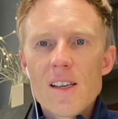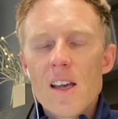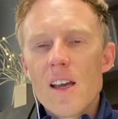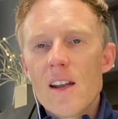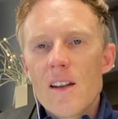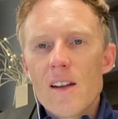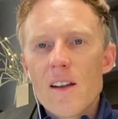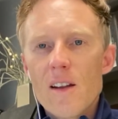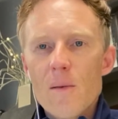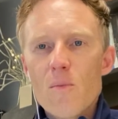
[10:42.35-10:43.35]

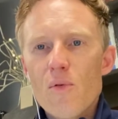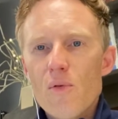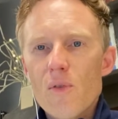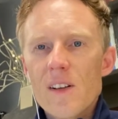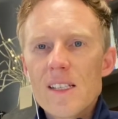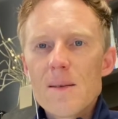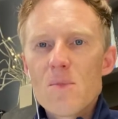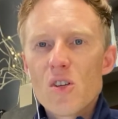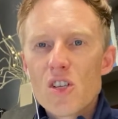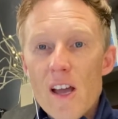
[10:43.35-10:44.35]
in pretty much